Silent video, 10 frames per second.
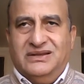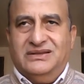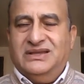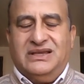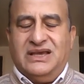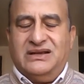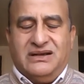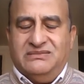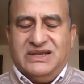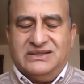they can
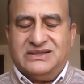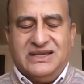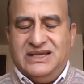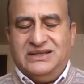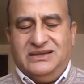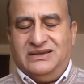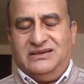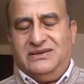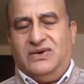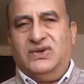come and say
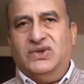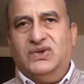anything. Oh,